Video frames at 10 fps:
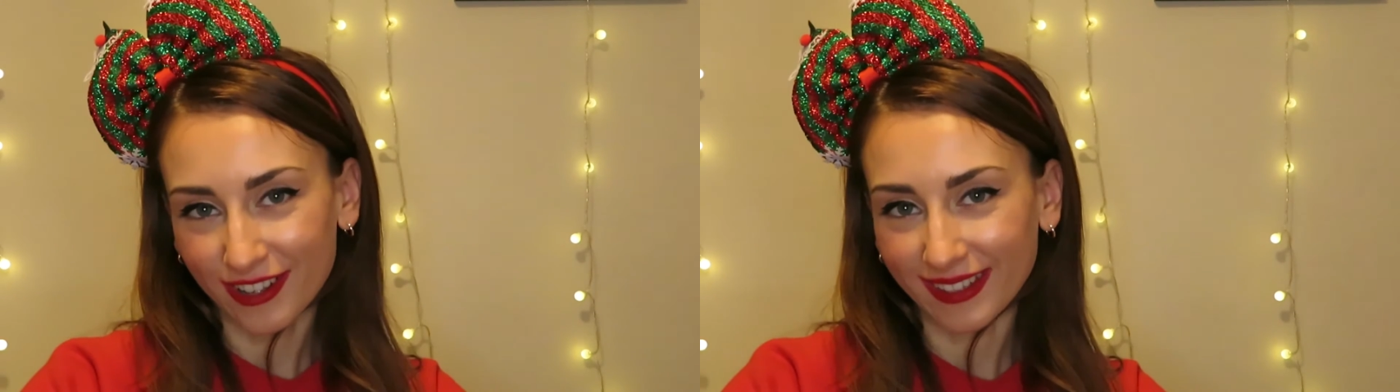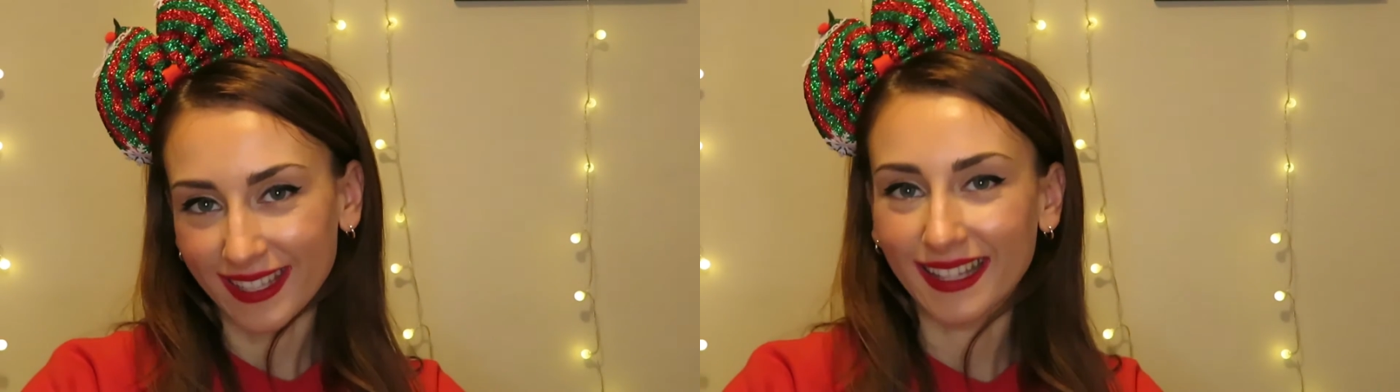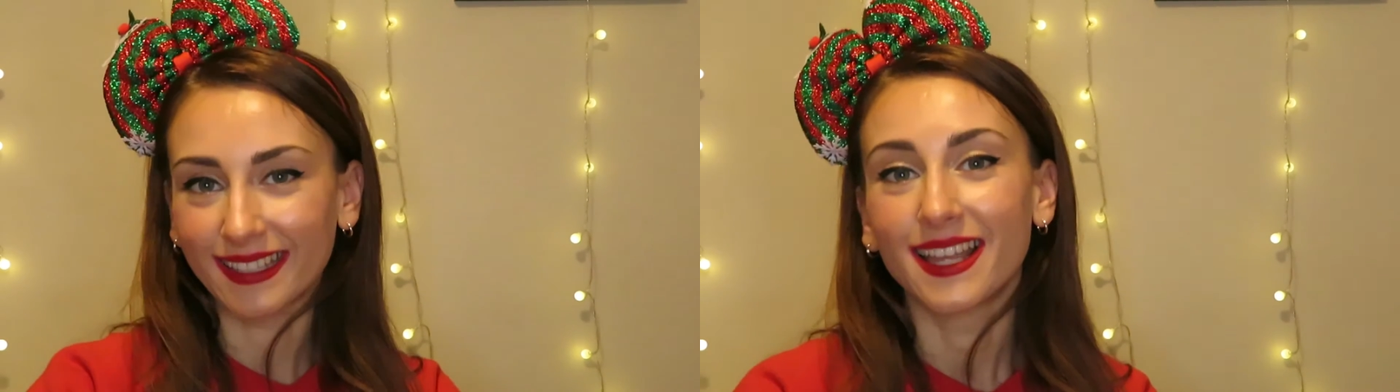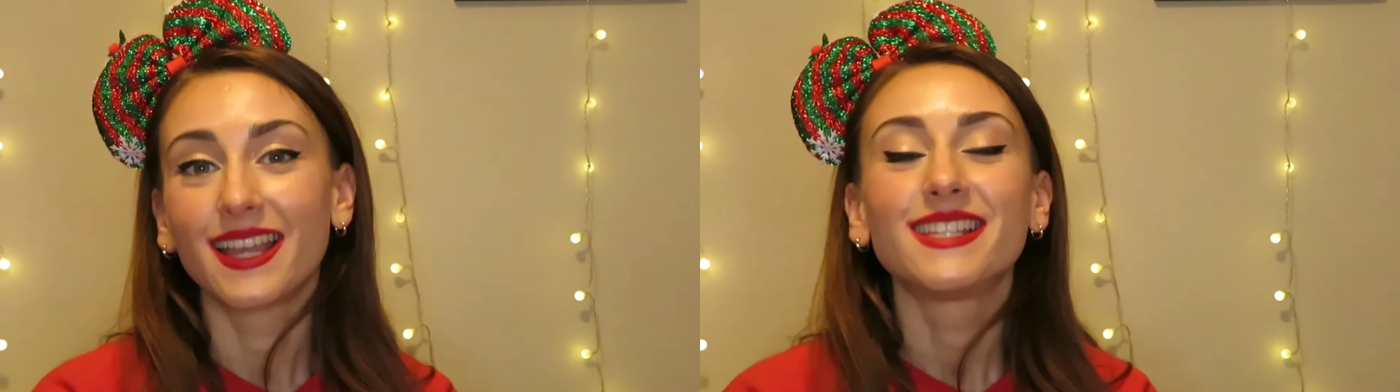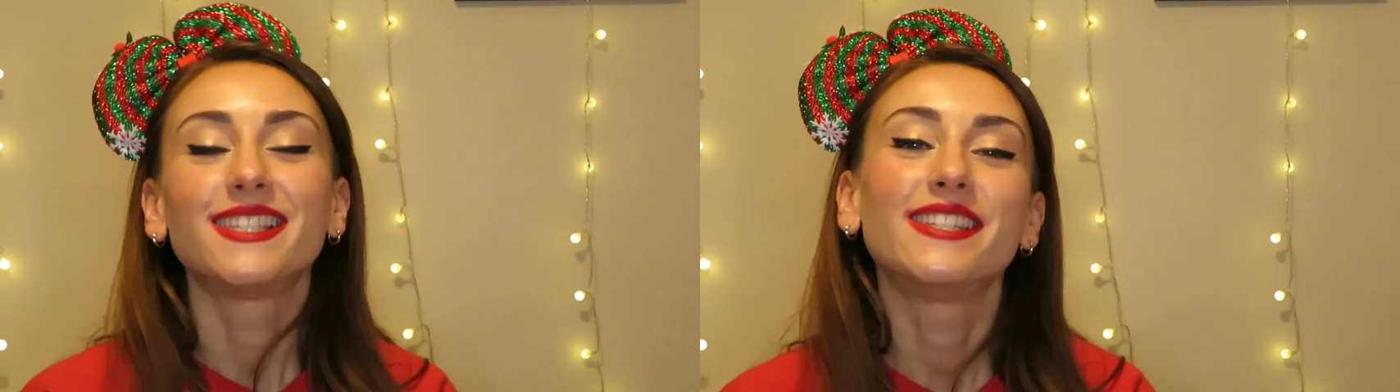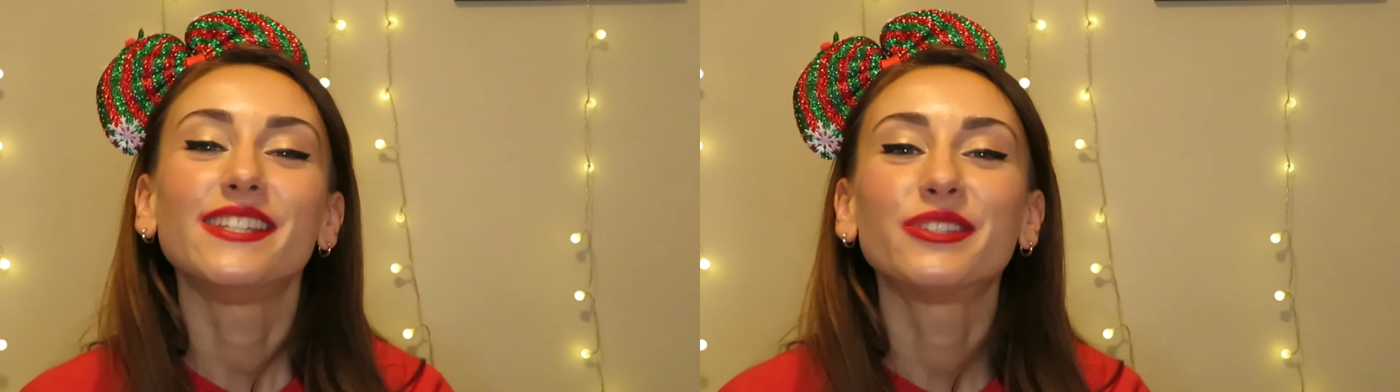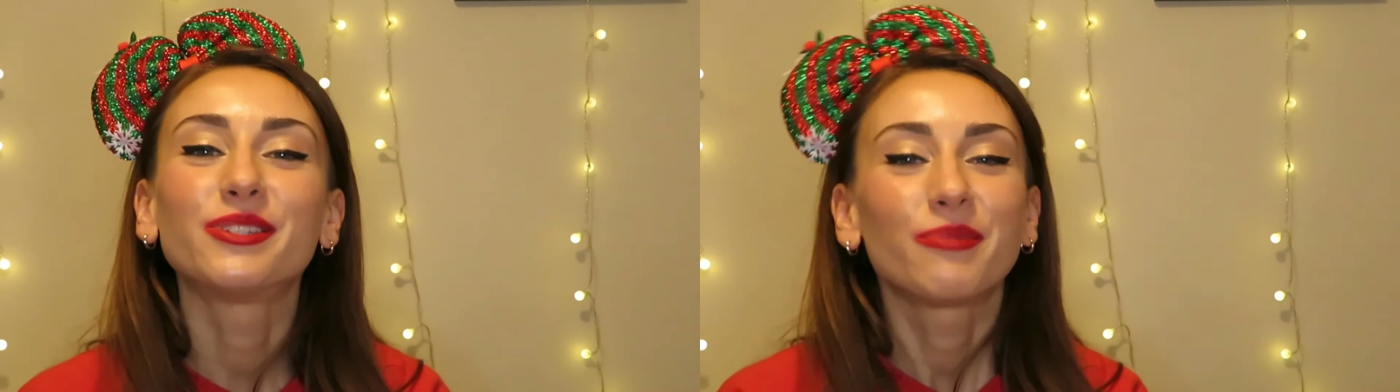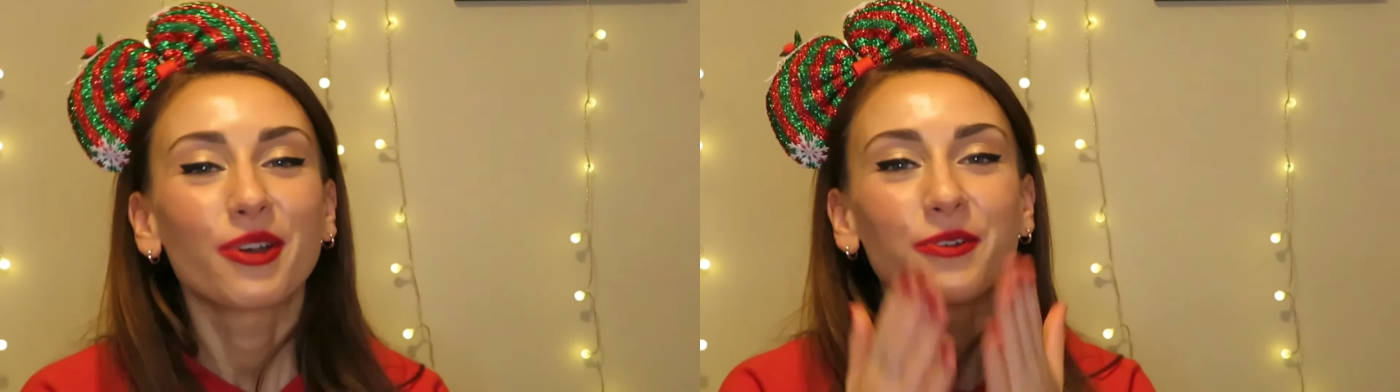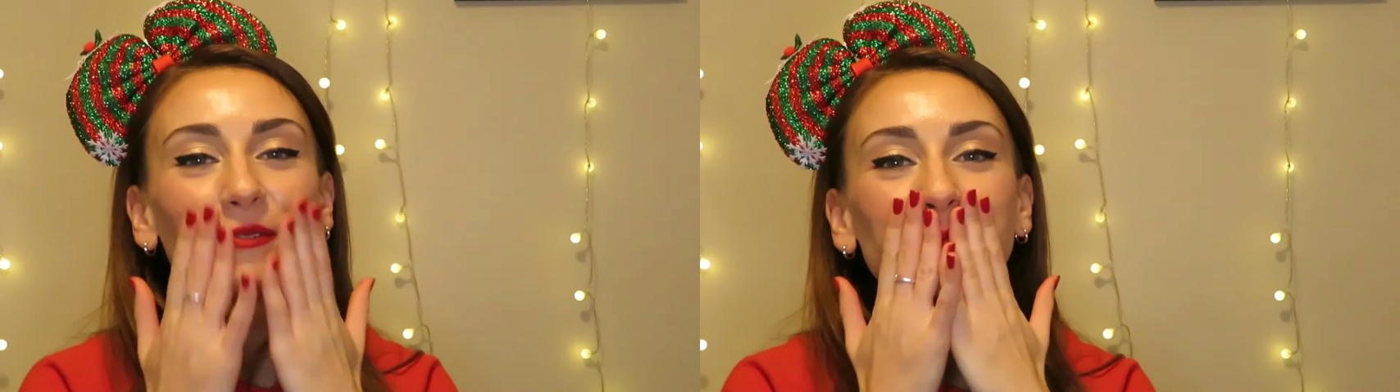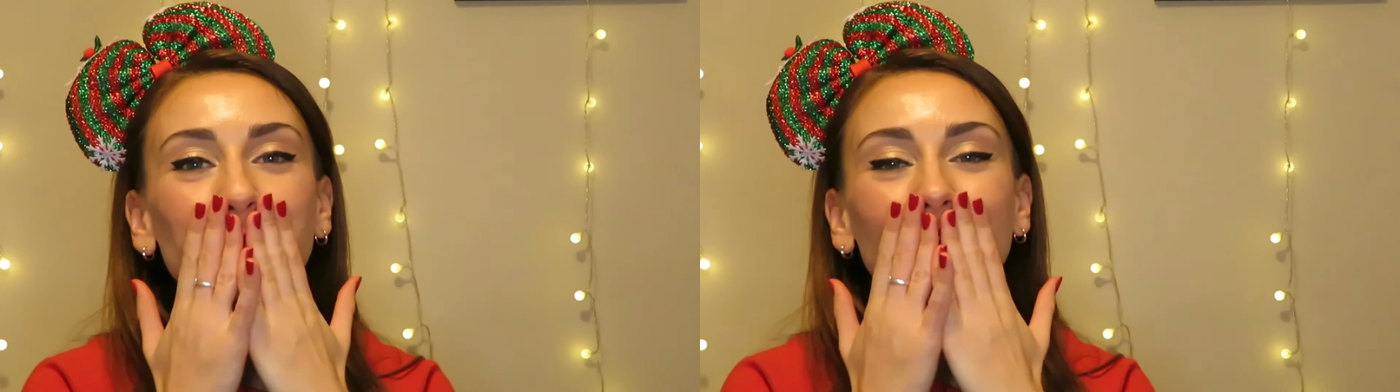content. See you
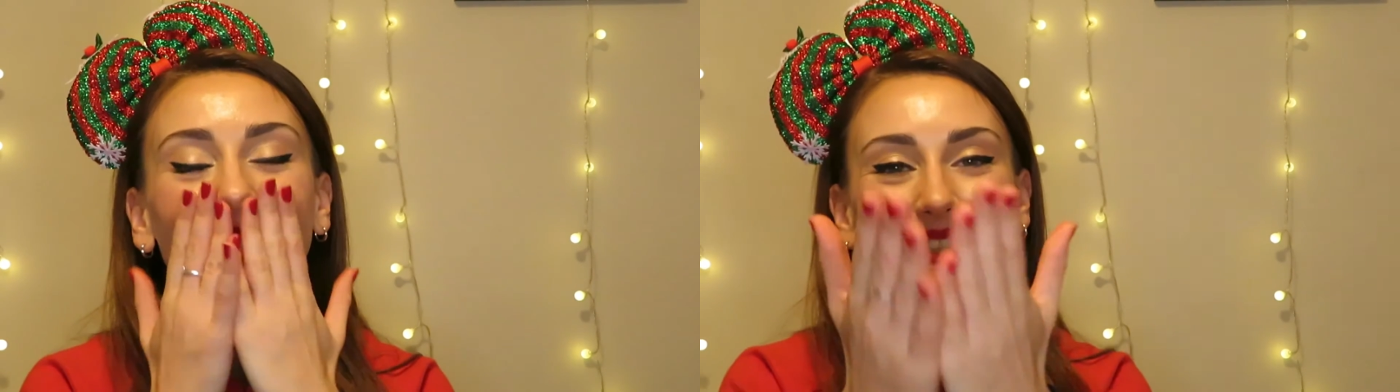tomorrow.